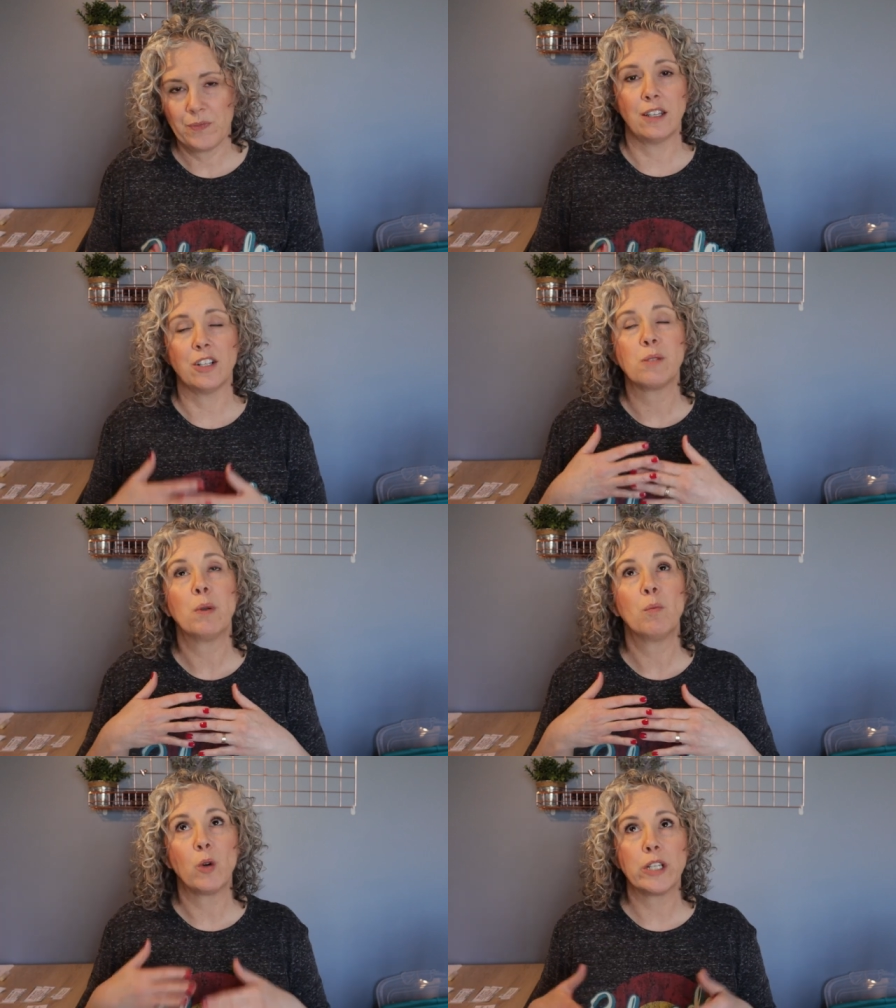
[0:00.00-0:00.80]
There has
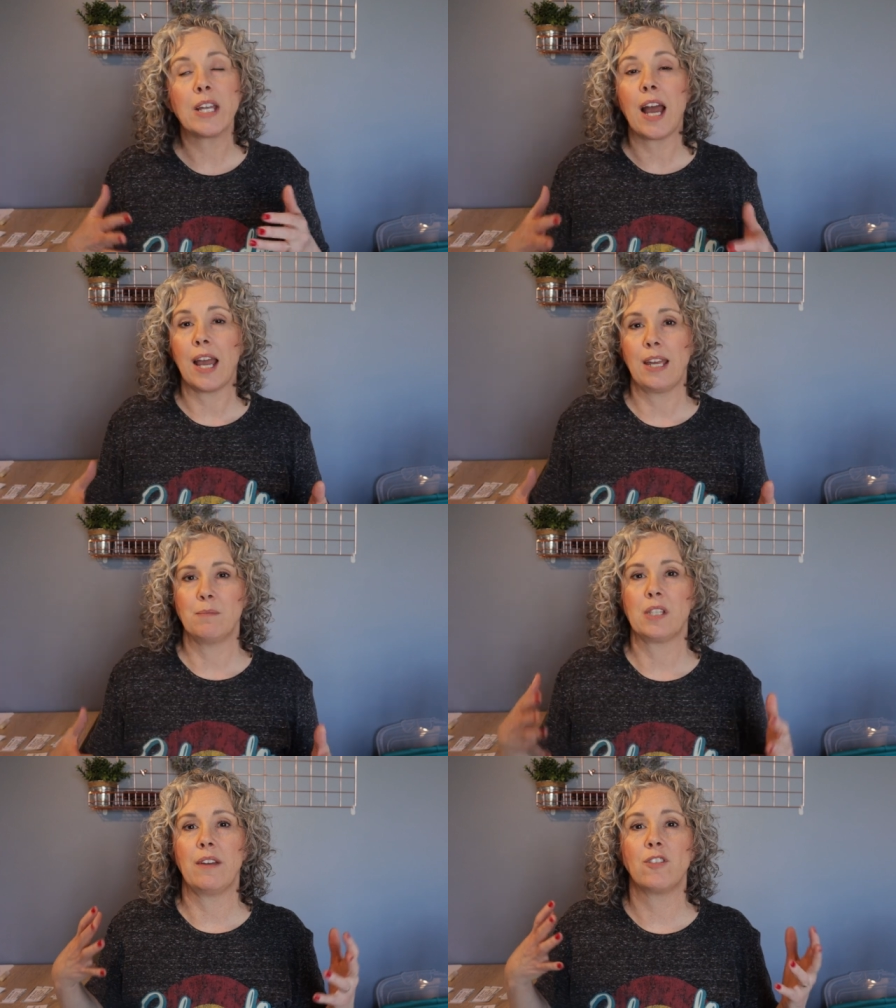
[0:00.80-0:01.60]
been more
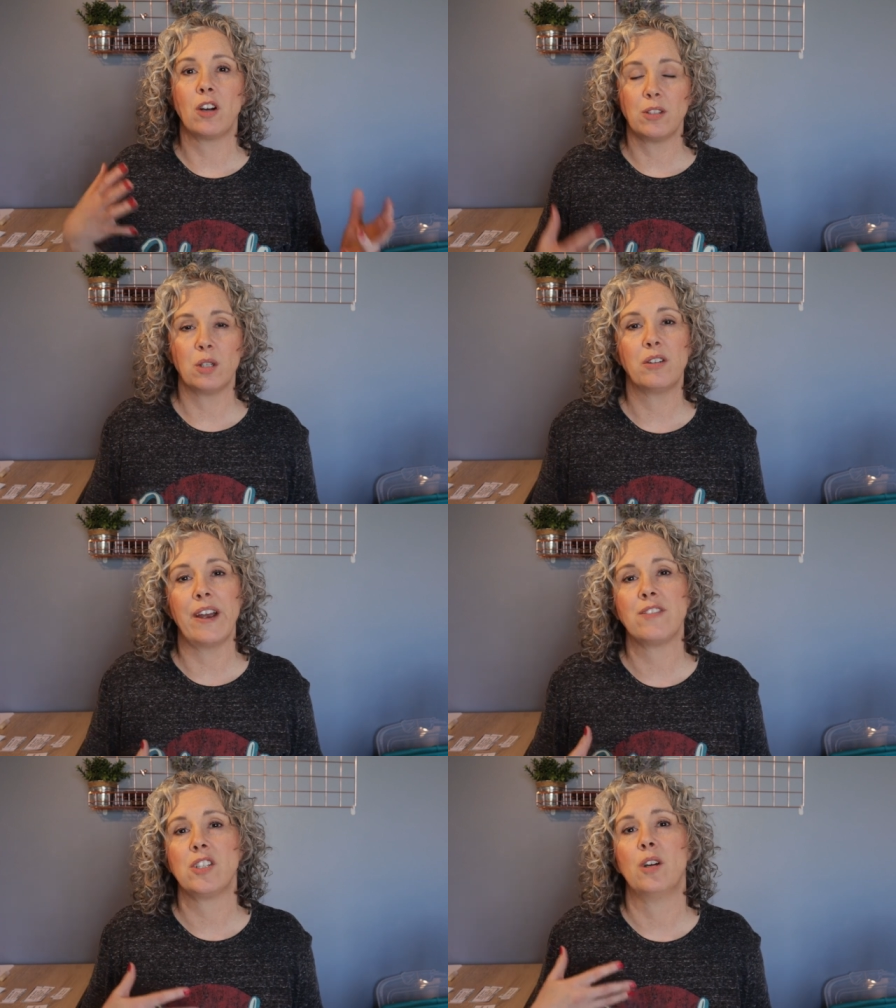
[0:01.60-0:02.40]
times that I've gone to a
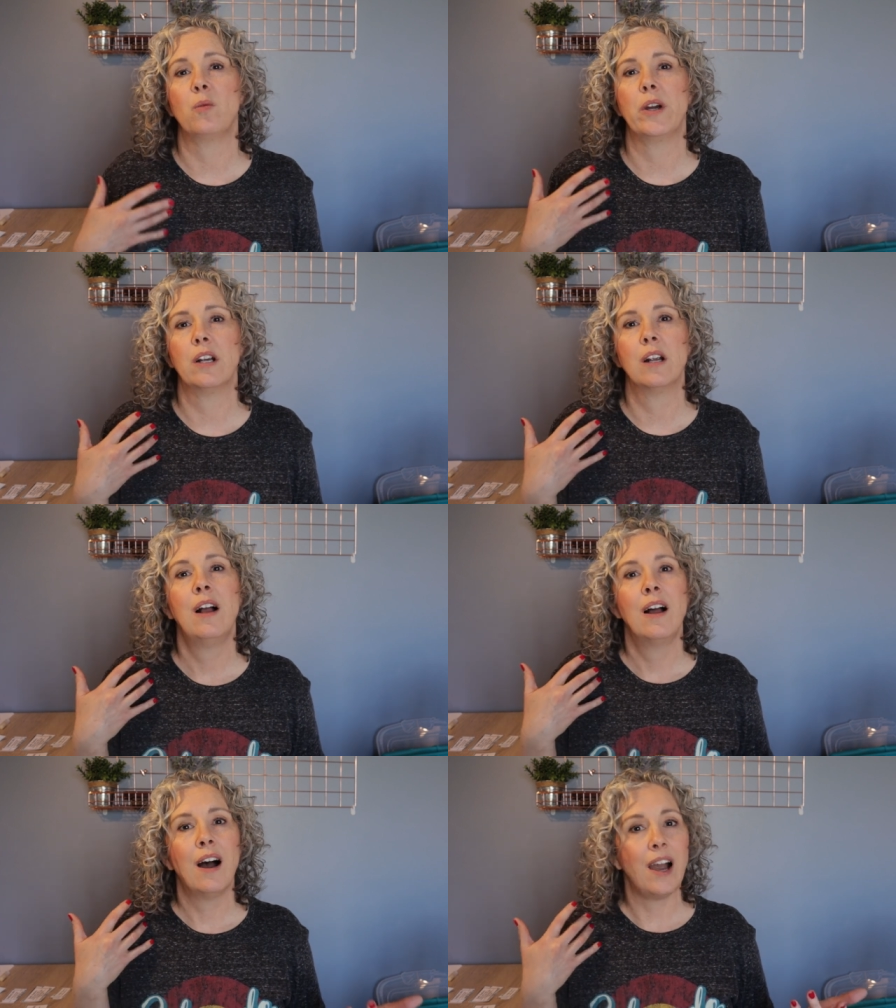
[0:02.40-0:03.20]
craft show where
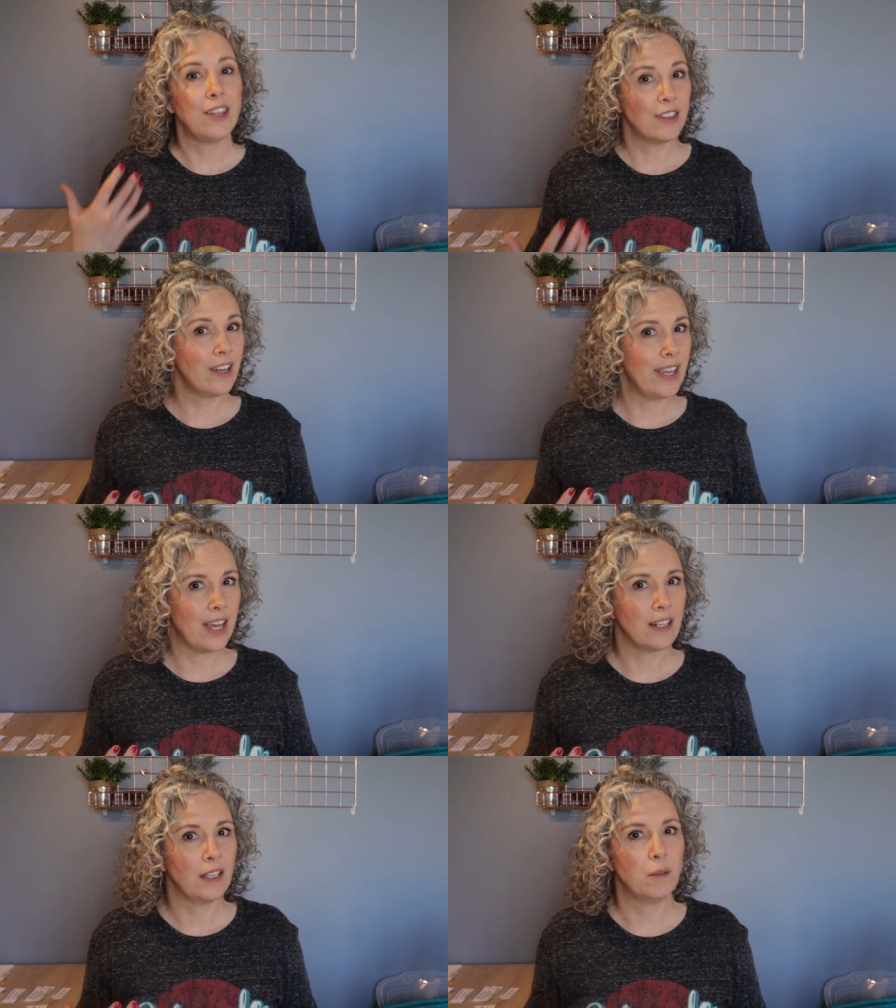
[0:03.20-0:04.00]
I thought I
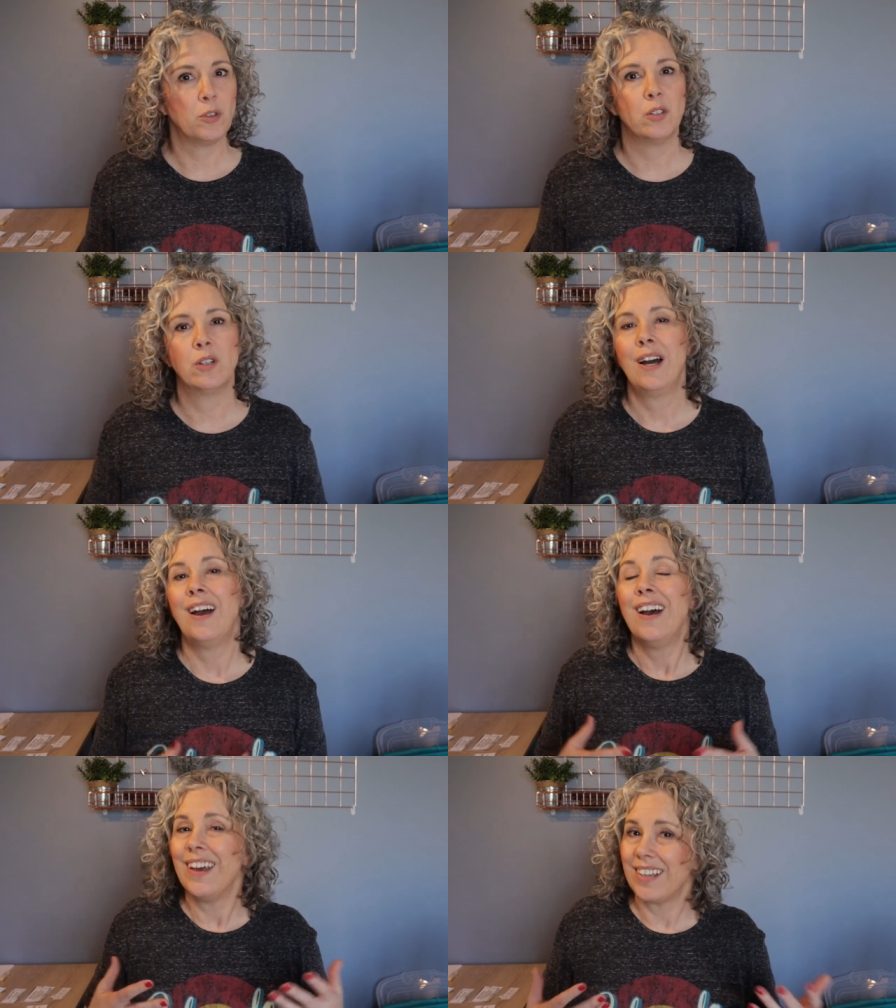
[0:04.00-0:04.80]
had a label
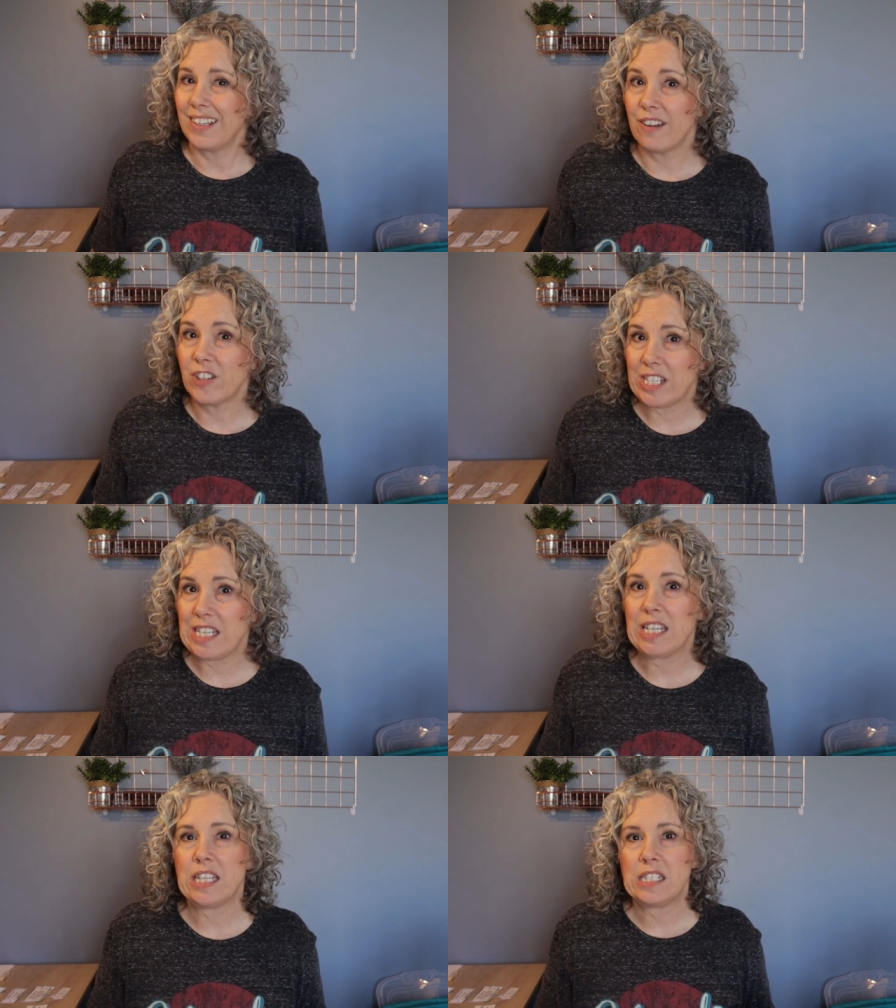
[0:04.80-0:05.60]
and I never
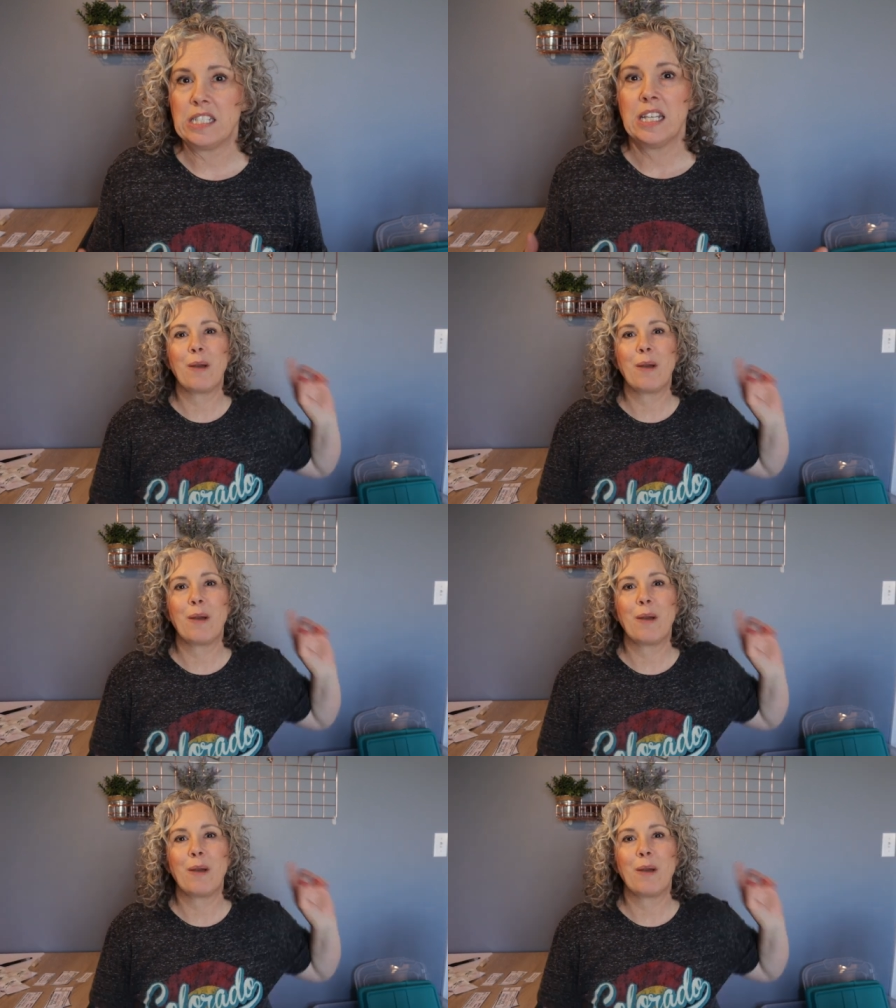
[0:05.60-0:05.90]
did.